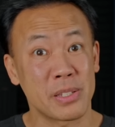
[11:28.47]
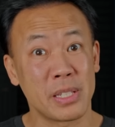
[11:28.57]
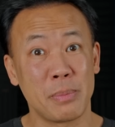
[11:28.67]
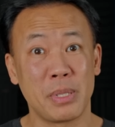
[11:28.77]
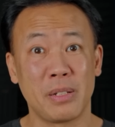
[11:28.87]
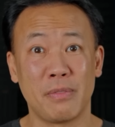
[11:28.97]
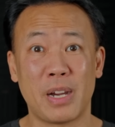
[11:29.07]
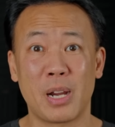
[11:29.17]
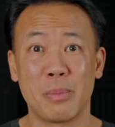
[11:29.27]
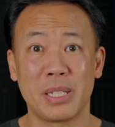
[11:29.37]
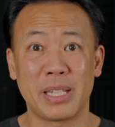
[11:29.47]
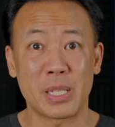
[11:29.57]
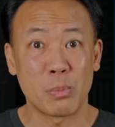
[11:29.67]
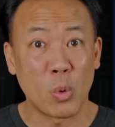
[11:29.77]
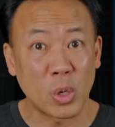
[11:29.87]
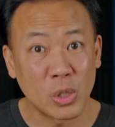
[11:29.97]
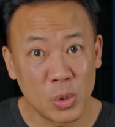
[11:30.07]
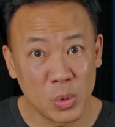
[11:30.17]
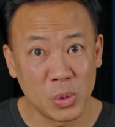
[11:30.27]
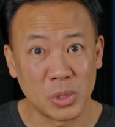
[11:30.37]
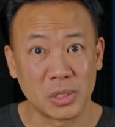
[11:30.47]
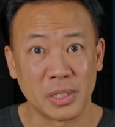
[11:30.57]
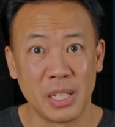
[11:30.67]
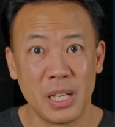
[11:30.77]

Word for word: Sleep in an environment that's more cool